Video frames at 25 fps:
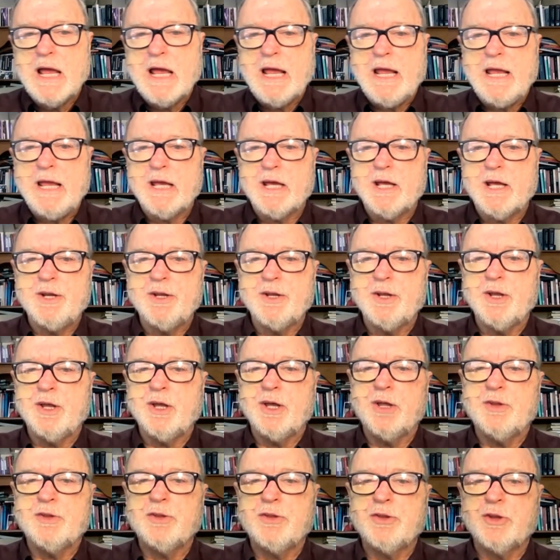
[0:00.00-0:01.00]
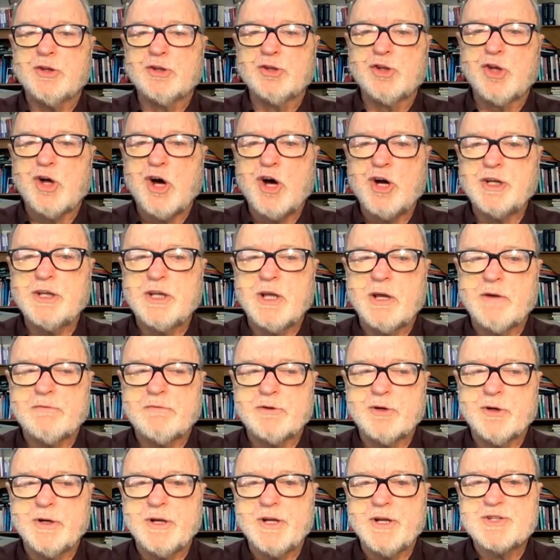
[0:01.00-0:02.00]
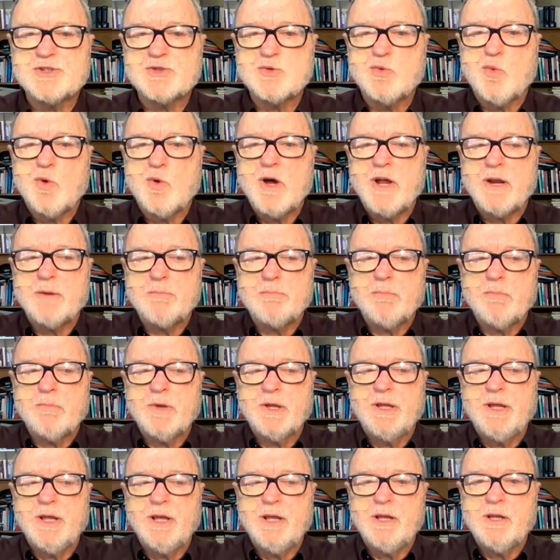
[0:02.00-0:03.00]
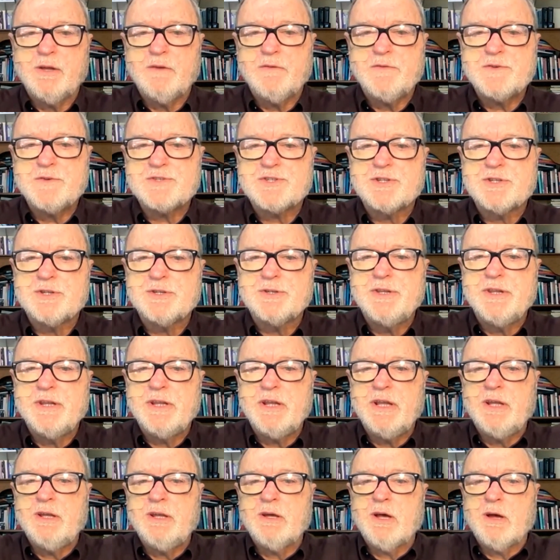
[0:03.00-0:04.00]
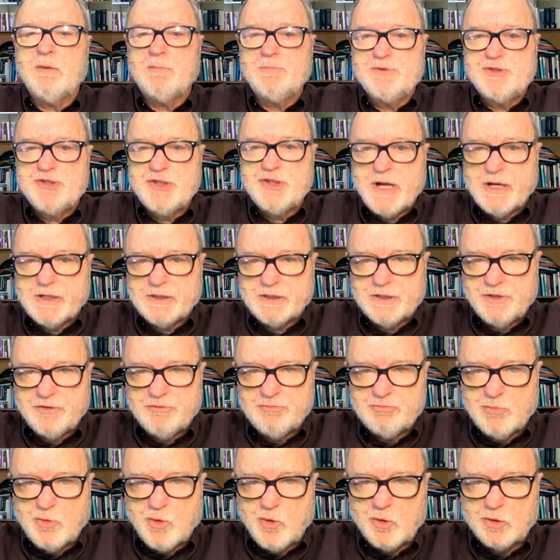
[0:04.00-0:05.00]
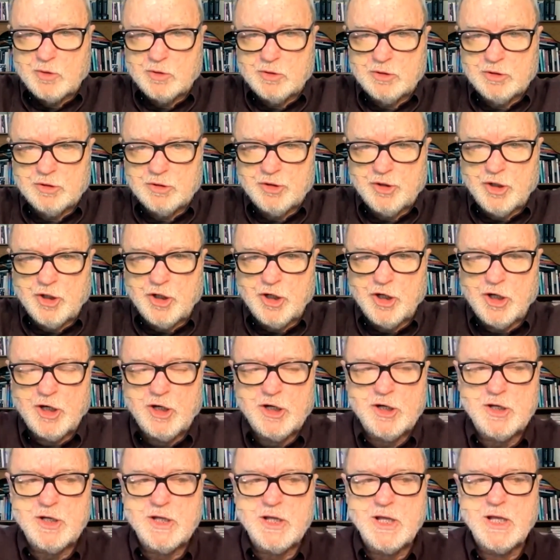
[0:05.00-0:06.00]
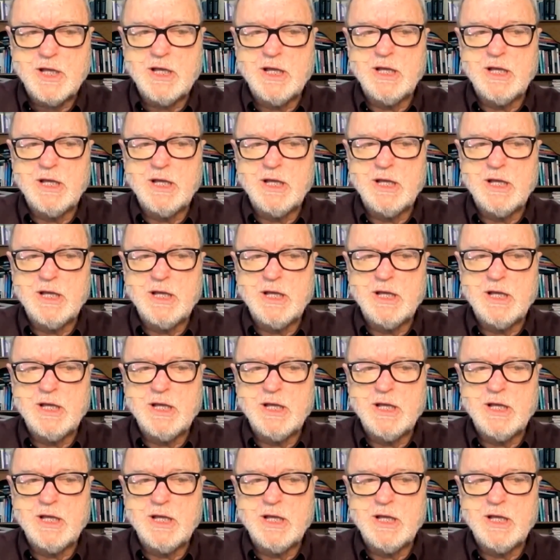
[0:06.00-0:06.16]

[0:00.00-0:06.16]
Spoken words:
And the lawgiver is what gives the objective moral law